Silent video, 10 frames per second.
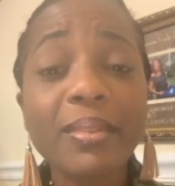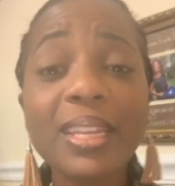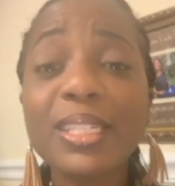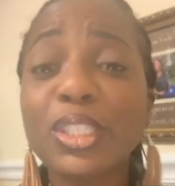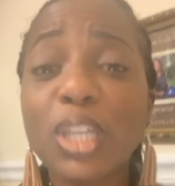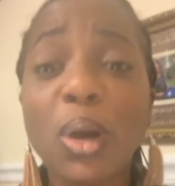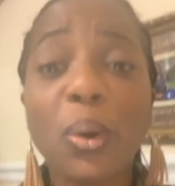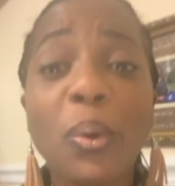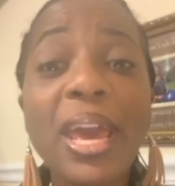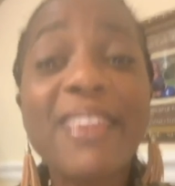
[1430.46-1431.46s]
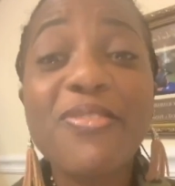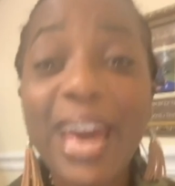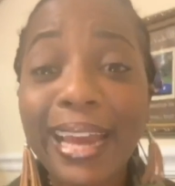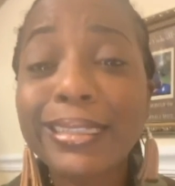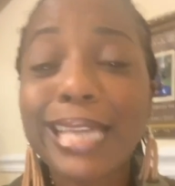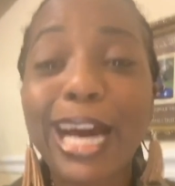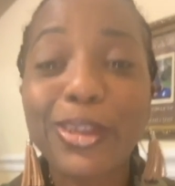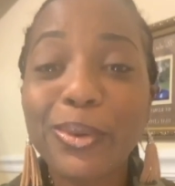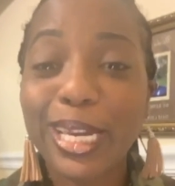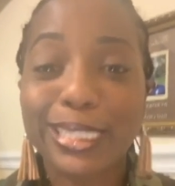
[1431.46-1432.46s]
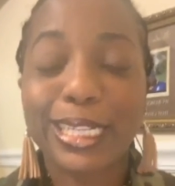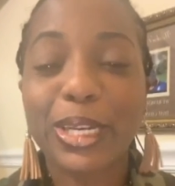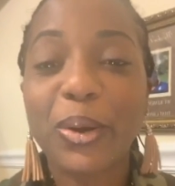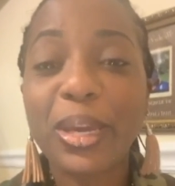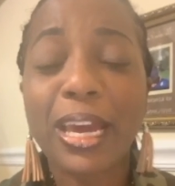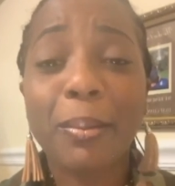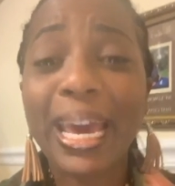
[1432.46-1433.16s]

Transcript: So that is how you get to know him.